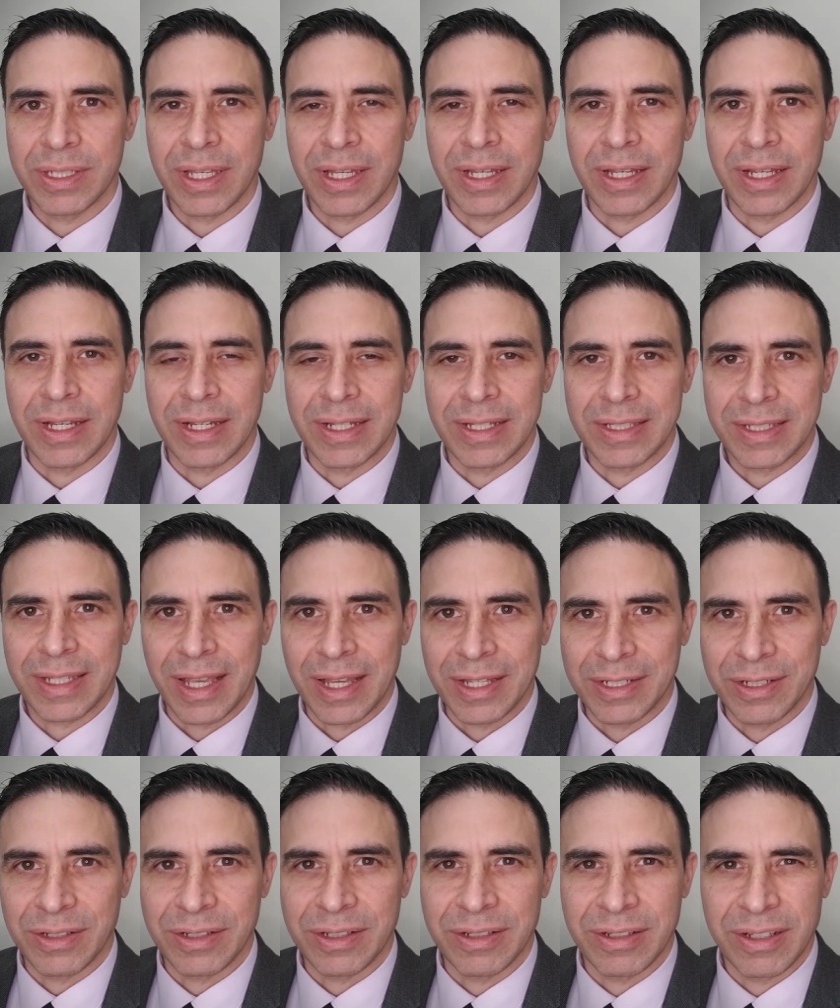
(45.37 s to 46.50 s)
Uh, it's got
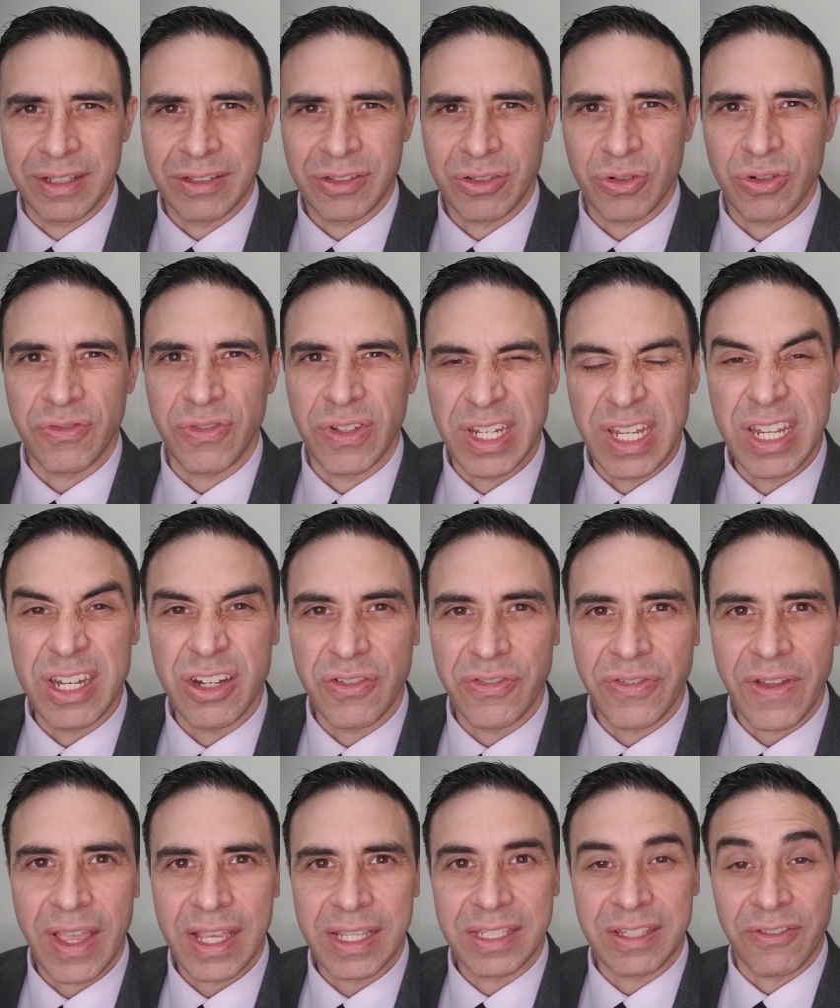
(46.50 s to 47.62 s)
a sort of an
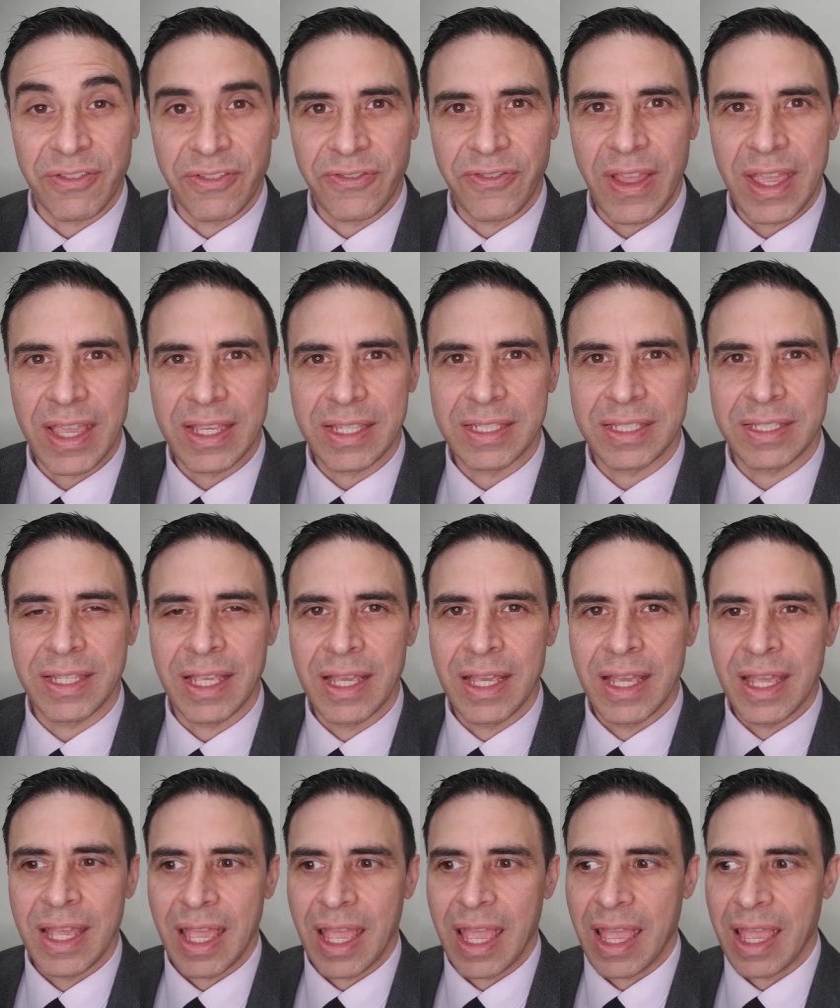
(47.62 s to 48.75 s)
interface, a face,
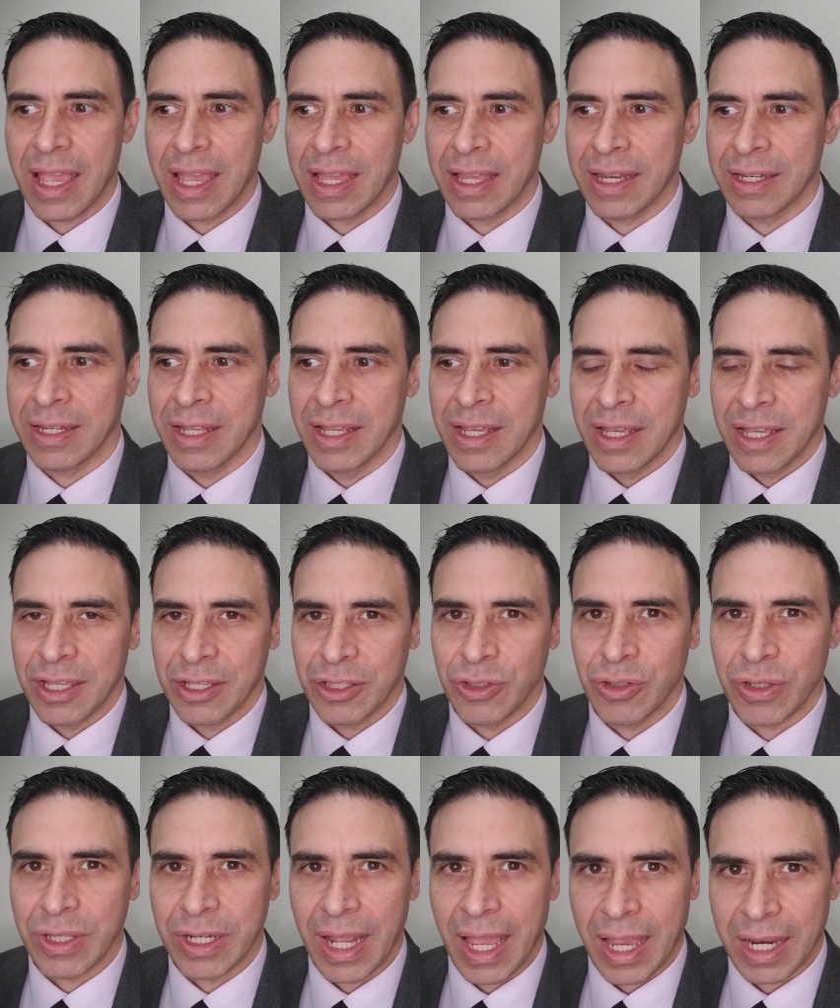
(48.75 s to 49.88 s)
and you
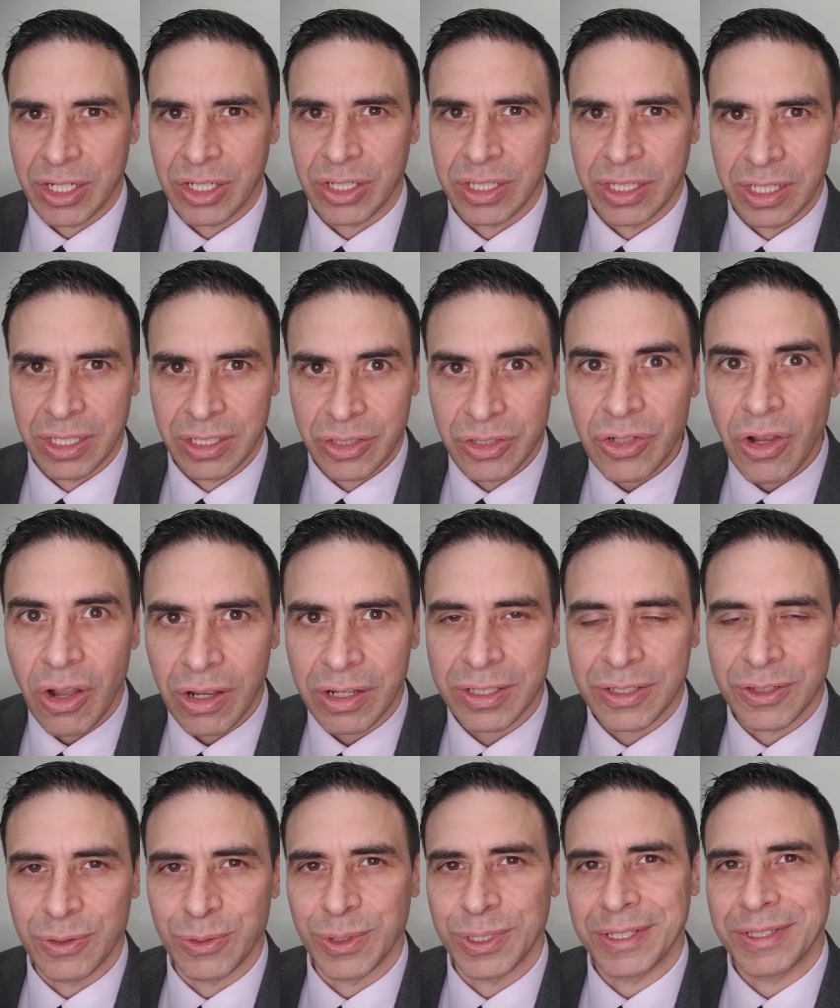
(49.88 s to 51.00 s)
can actually talk
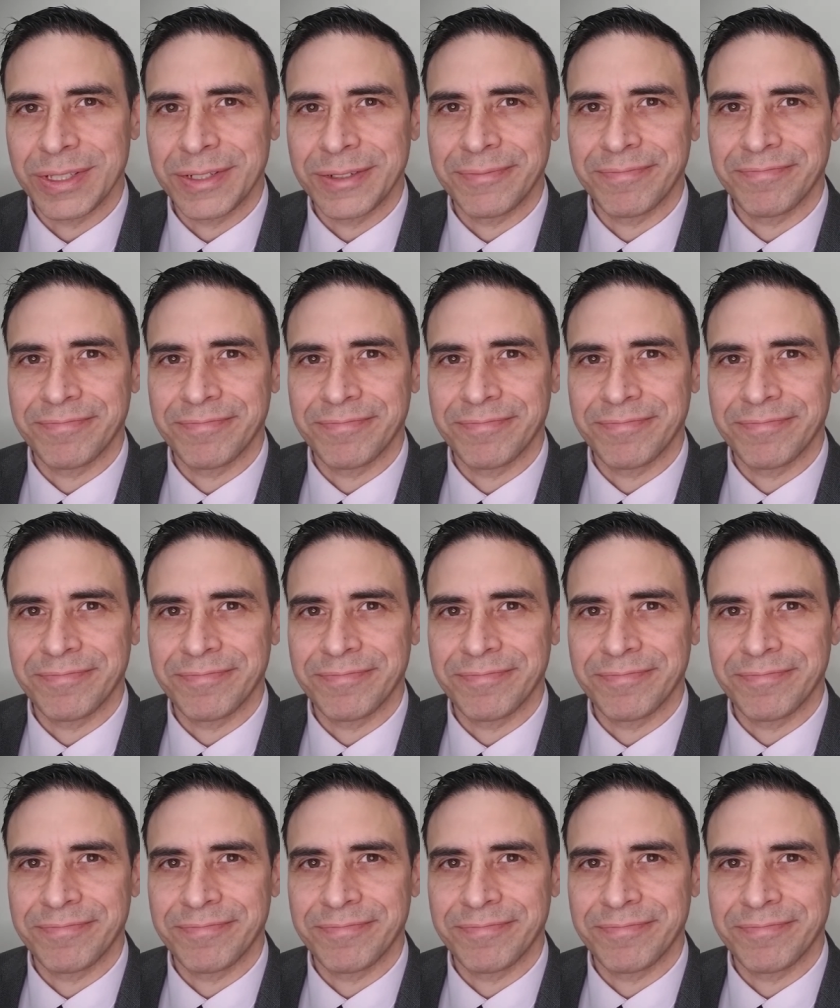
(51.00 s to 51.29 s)
to it.